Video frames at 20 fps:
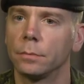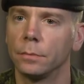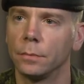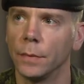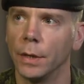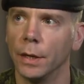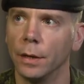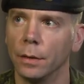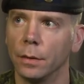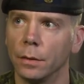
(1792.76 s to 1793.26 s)

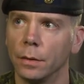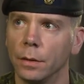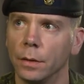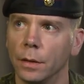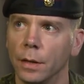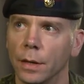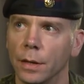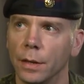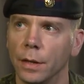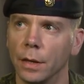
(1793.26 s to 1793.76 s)
Yeah,
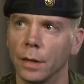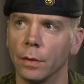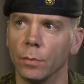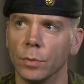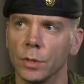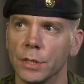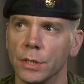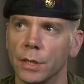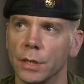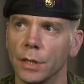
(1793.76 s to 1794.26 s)
I think it
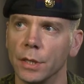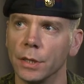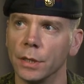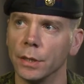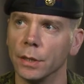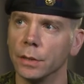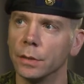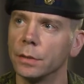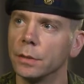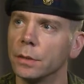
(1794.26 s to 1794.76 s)
was
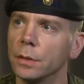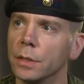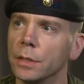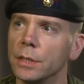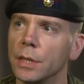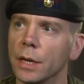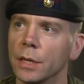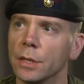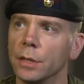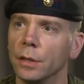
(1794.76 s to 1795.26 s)
the
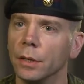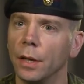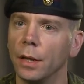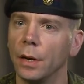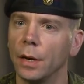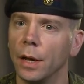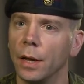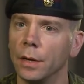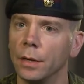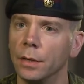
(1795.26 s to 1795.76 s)
section
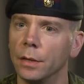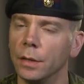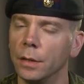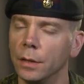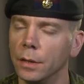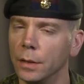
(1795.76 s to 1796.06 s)
that had